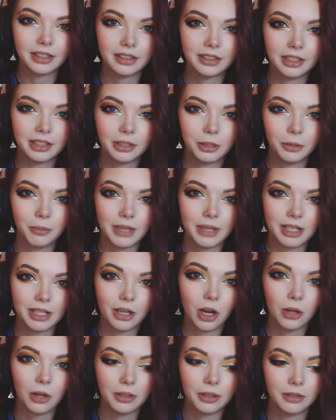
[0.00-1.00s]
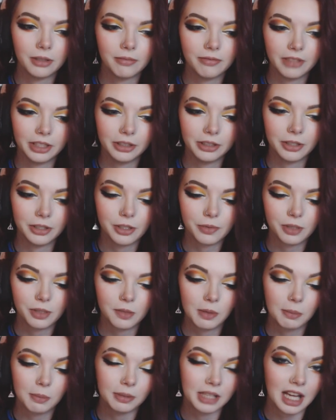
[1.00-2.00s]
you know, me calling them fillers, which
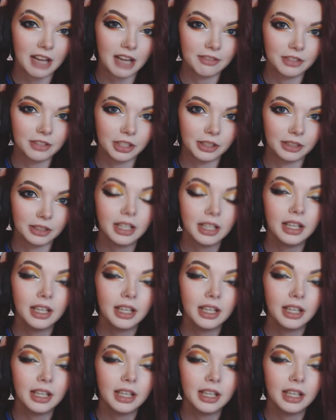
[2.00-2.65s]
people have done.